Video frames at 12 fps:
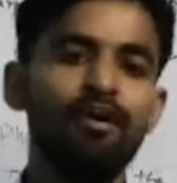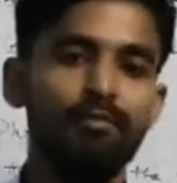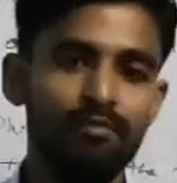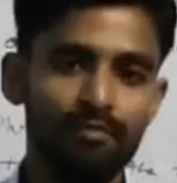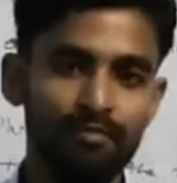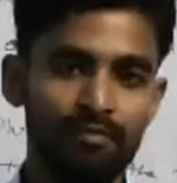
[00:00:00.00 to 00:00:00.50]

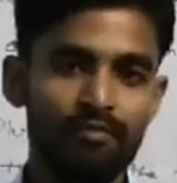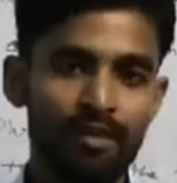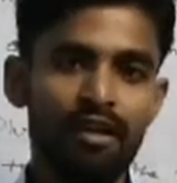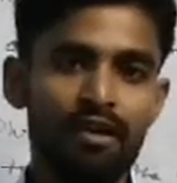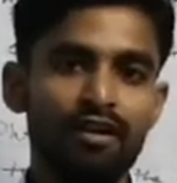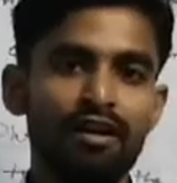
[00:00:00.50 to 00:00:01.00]
verb,
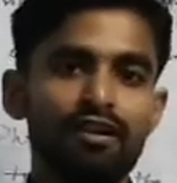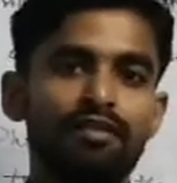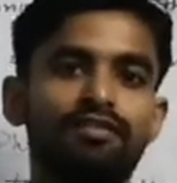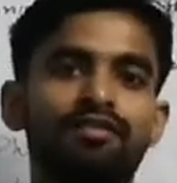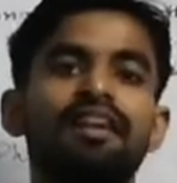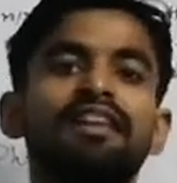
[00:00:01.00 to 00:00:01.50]

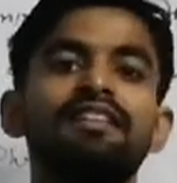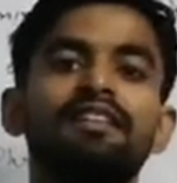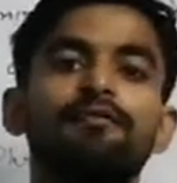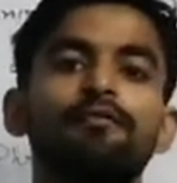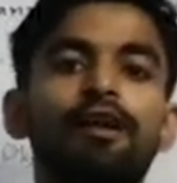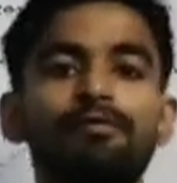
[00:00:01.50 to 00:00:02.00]
then
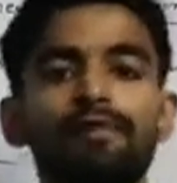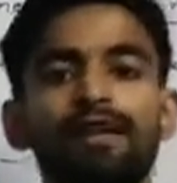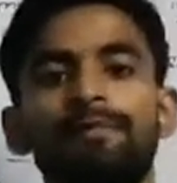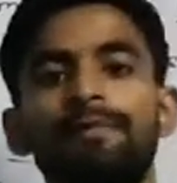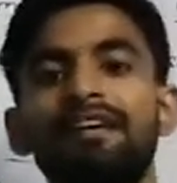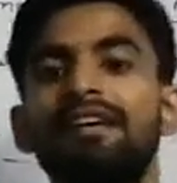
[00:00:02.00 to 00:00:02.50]
the verb
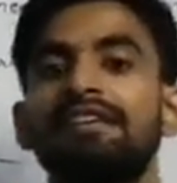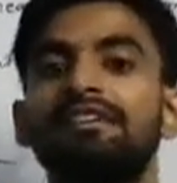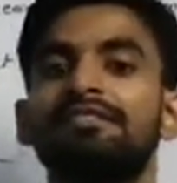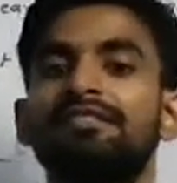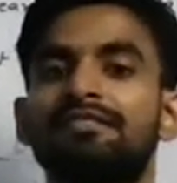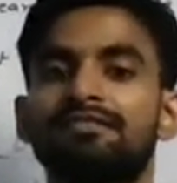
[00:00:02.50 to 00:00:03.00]
will
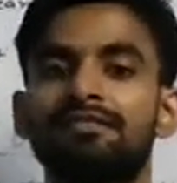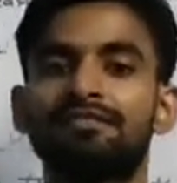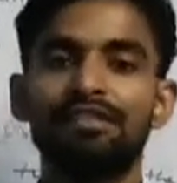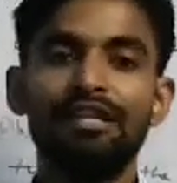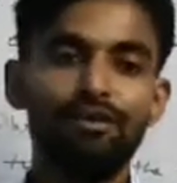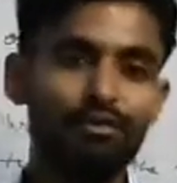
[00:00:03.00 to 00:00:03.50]
be
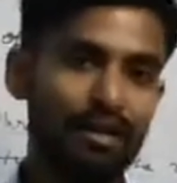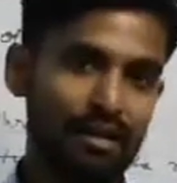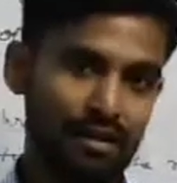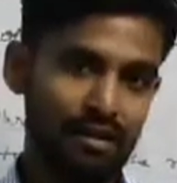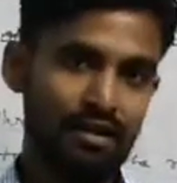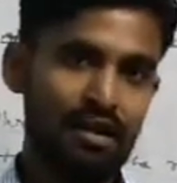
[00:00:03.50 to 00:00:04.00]

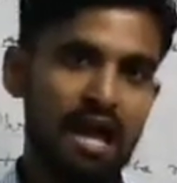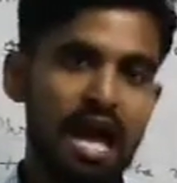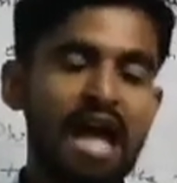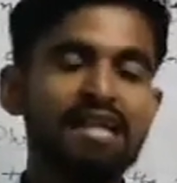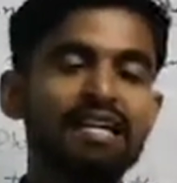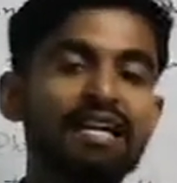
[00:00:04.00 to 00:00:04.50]
singular.
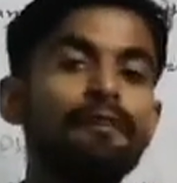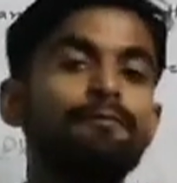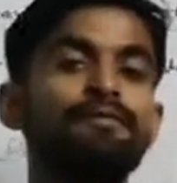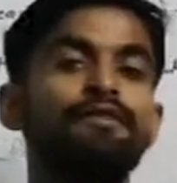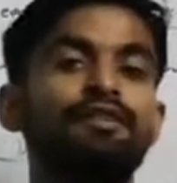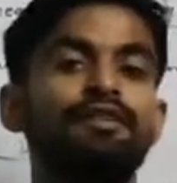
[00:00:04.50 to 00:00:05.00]
And
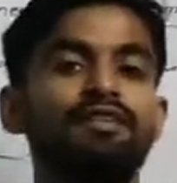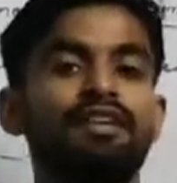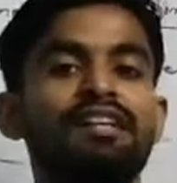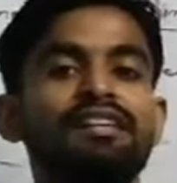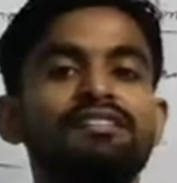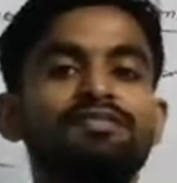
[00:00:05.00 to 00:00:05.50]
if
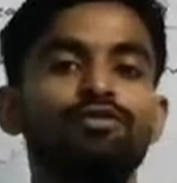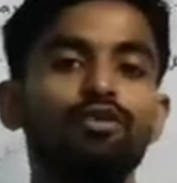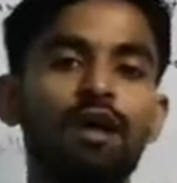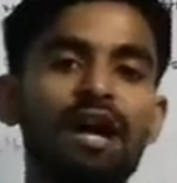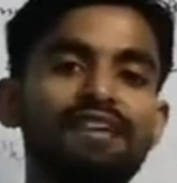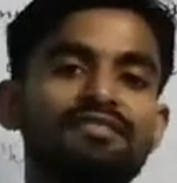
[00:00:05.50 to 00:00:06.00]
there is
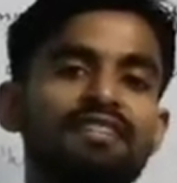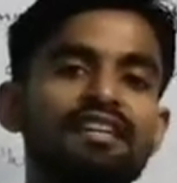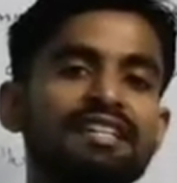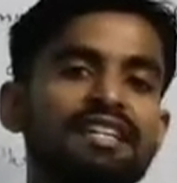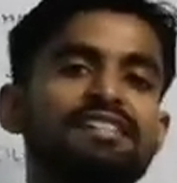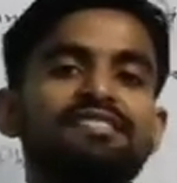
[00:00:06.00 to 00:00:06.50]
no s
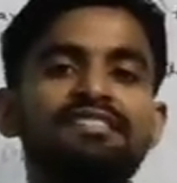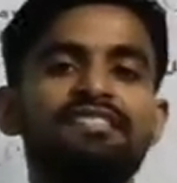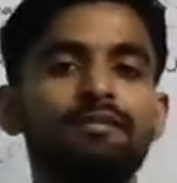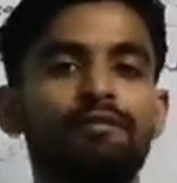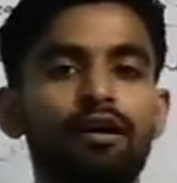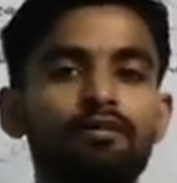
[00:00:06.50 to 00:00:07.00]
and es
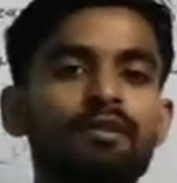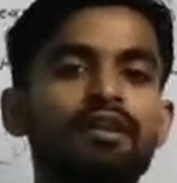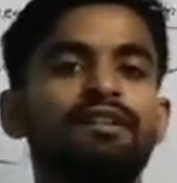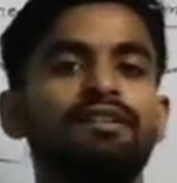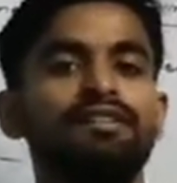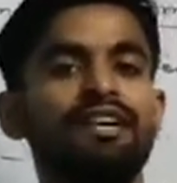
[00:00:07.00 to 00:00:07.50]
in the
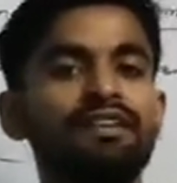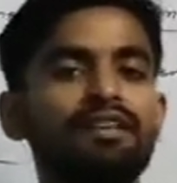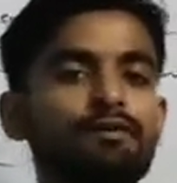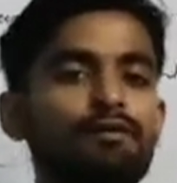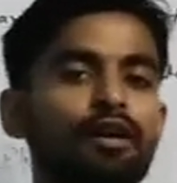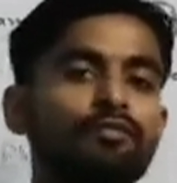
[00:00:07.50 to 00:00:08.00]
verb, then
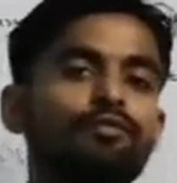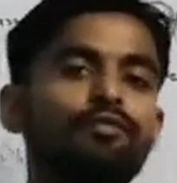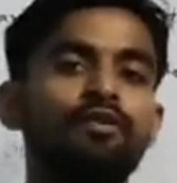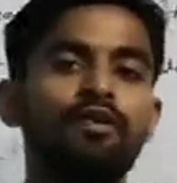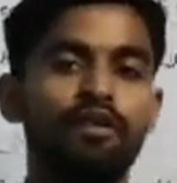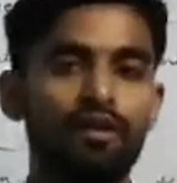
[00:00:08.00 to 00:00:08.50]
the
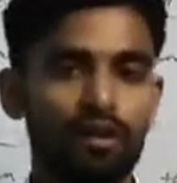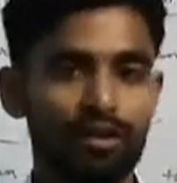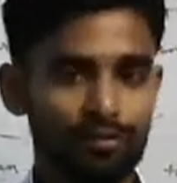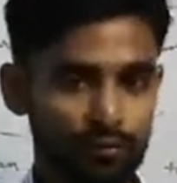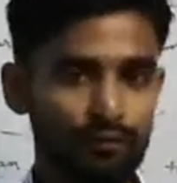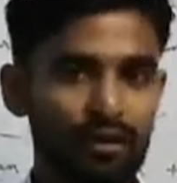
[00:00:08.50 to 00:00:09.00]
verb
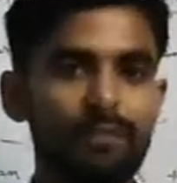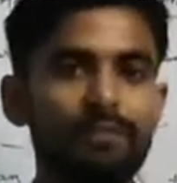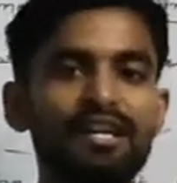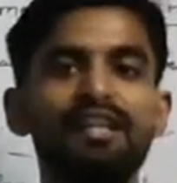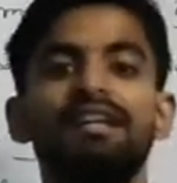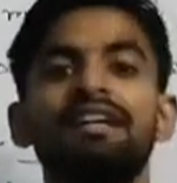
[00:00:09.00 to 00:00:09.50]
will
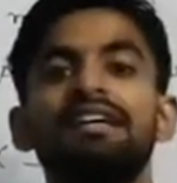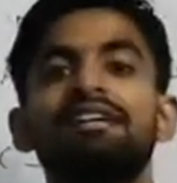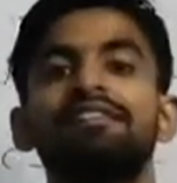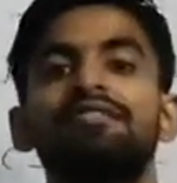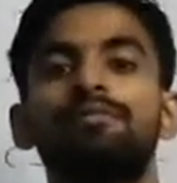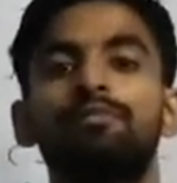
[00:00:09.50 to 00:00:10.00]
be
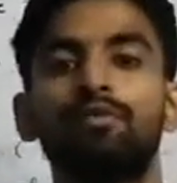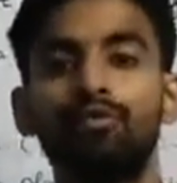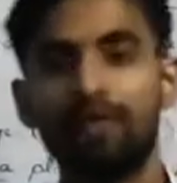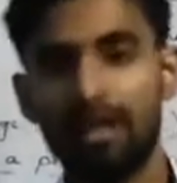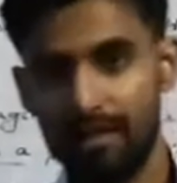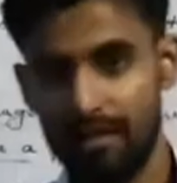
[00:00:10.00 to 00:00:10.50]

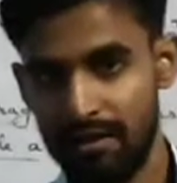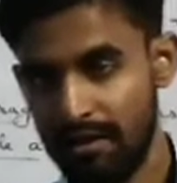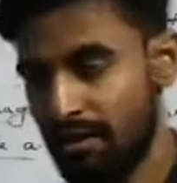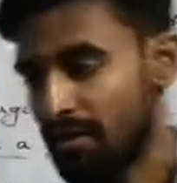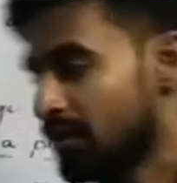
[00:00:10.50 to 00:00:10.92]
plural.